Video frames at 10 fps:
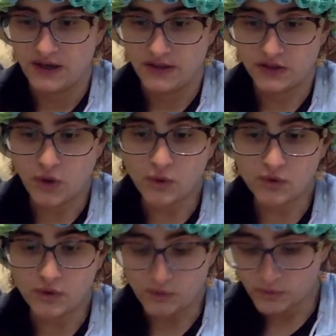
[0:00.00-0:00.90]
The
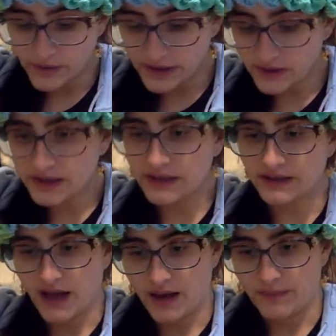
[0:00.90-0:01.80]
total real
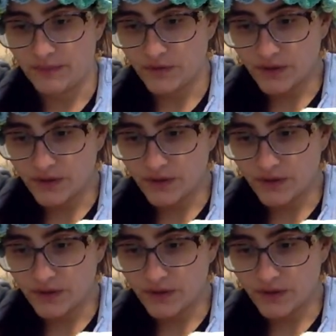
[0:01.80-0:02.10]
income